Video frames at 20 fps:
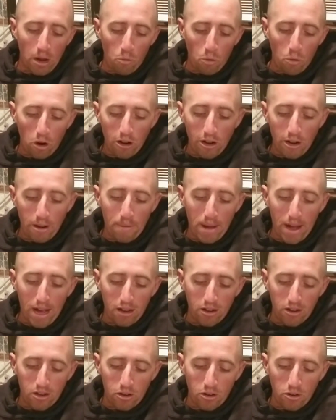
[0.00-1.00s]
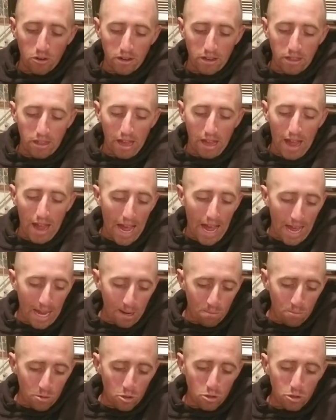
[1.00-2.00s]
and worry about doing the
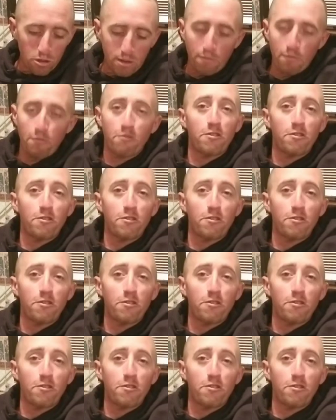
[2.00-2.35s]
animals